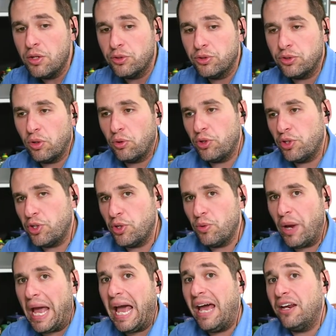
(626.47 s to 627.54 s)
So
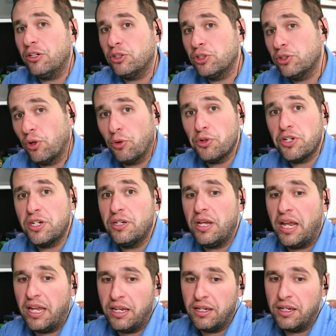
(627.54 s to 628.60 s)
you had a surge
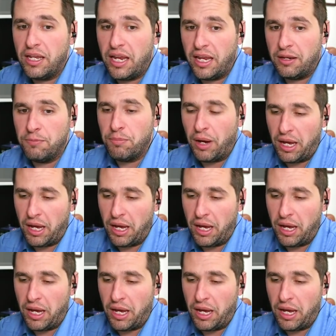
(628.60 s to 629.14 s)
in